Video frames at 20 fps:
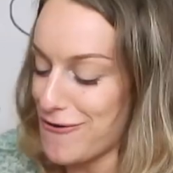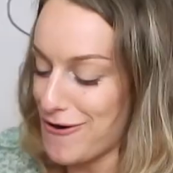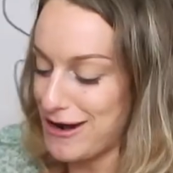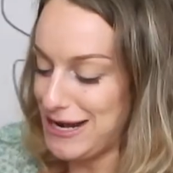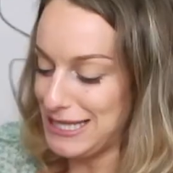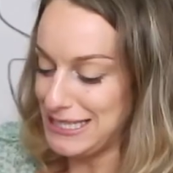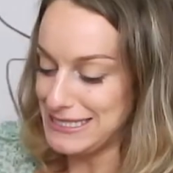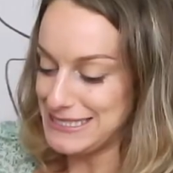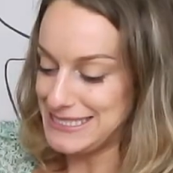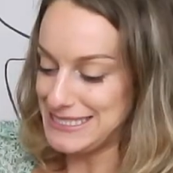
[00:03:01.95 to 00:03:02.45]
for a
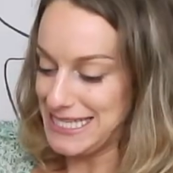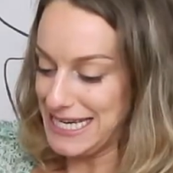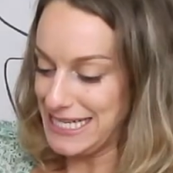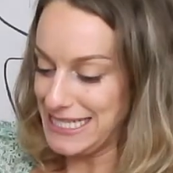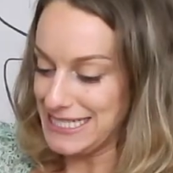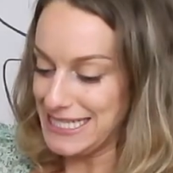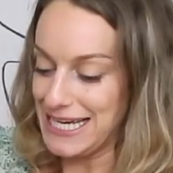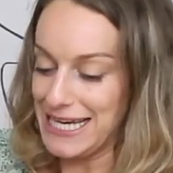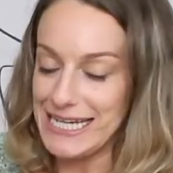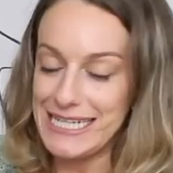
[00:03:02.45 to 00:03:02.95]
little
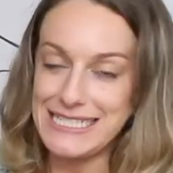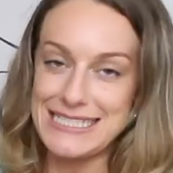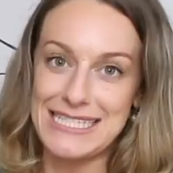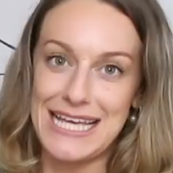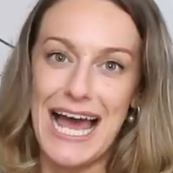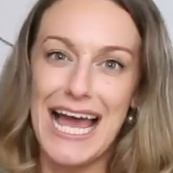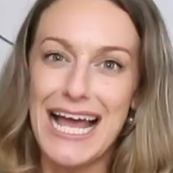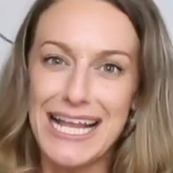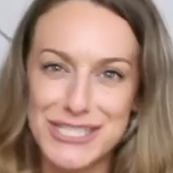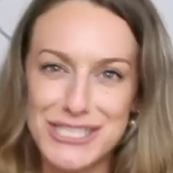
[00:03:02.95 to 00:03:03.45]
date night.
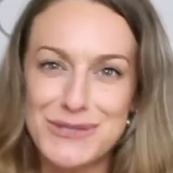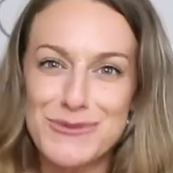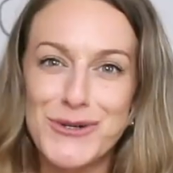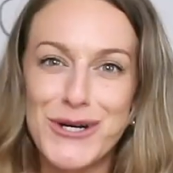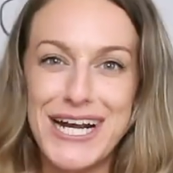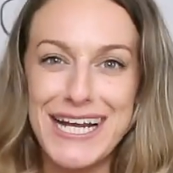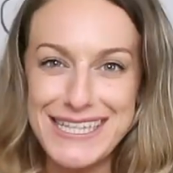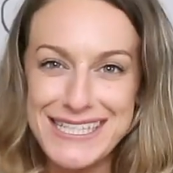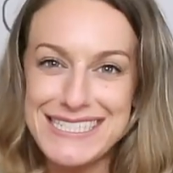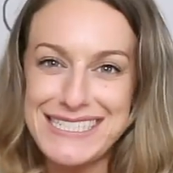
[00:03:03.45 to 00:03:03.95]
I actually
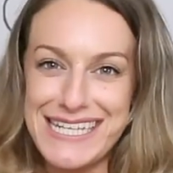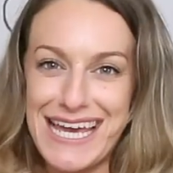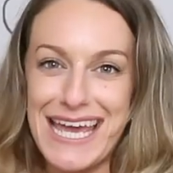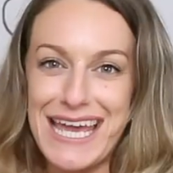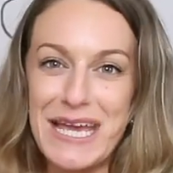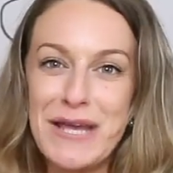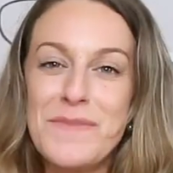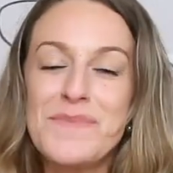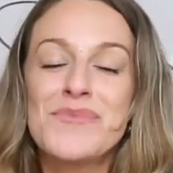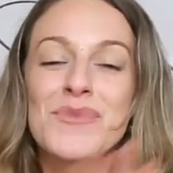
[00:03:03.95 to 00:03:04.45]
wore it in the
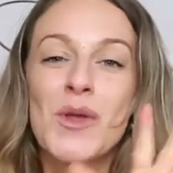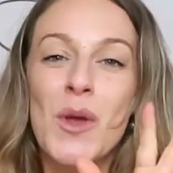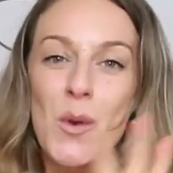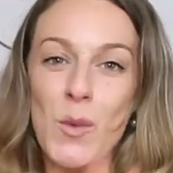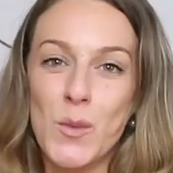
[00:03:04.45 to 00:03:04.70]
day